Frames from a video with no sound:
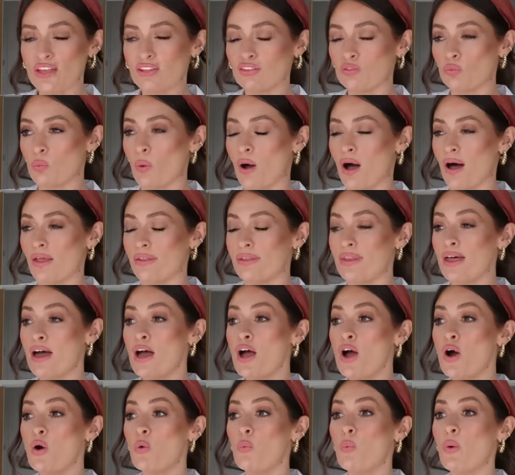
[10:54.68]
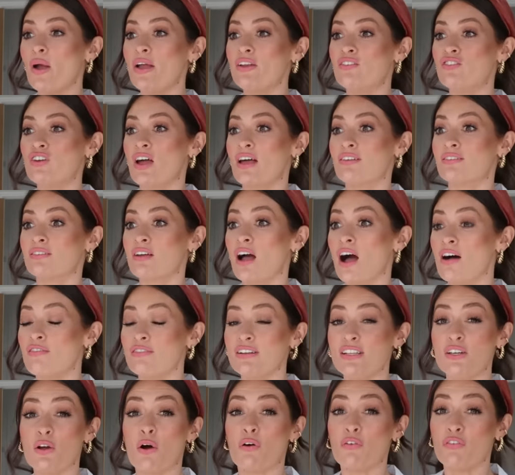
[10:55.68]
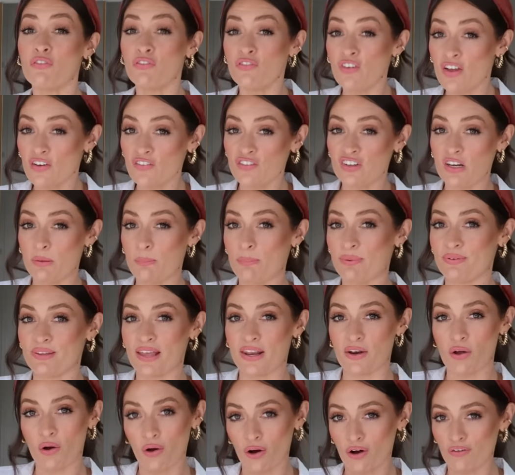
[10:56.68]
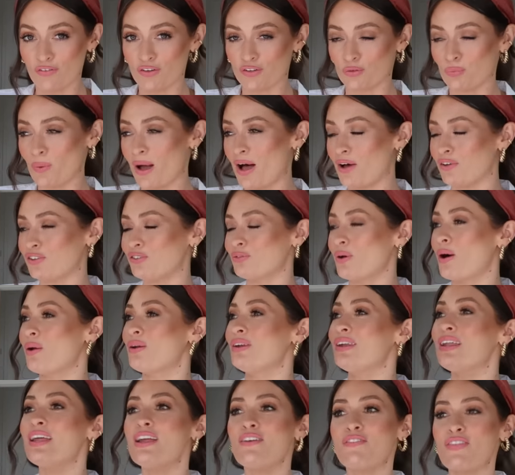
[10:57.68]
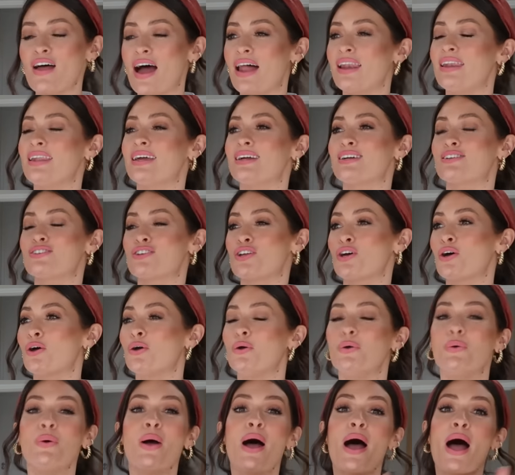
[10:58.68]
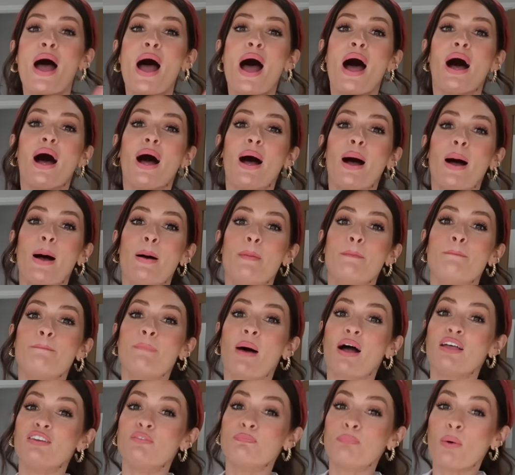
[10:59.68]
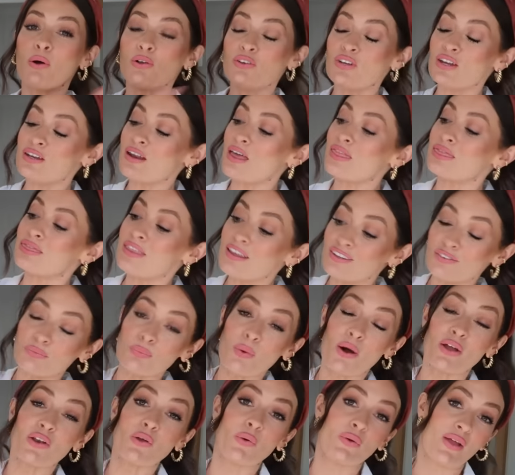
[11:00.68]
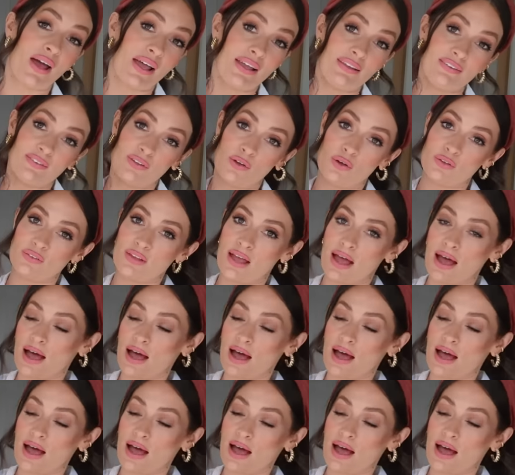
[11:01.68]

this one, which has currently got 50% off as well. So I'll leave that link too. But I spotted this one on ASOS